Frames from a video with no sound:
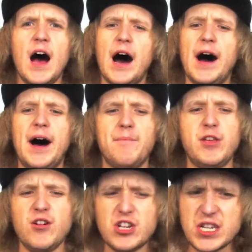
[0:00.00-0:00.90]

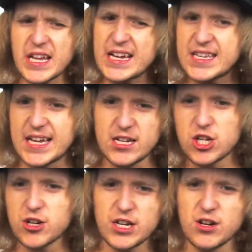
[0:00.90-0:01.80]
Just like a
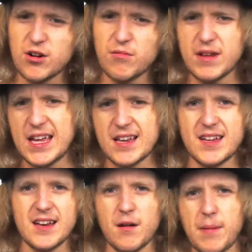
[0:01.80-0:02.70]
tincture, kicked
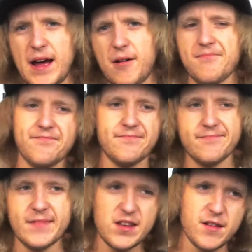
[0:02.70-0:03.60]
in about,
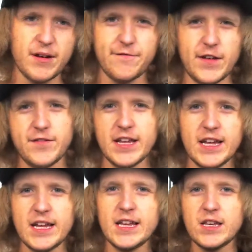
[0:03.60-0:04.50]
it's about
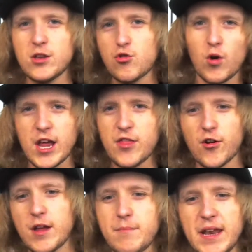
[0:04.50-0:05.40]
15, 20,
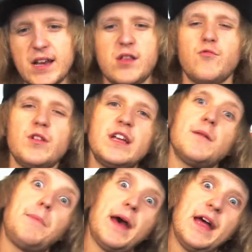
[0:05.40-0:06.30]
30 minutes. It really
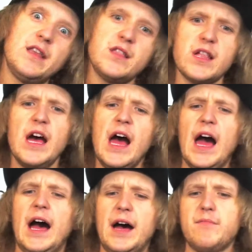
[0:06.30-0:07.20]
depends.
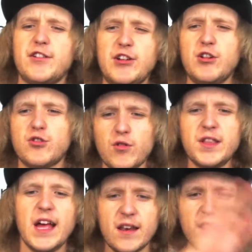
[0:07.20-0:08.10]
So, towards
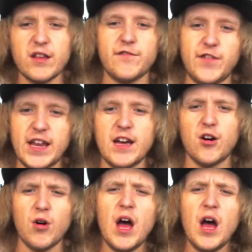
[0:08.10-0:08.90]
the end of this video,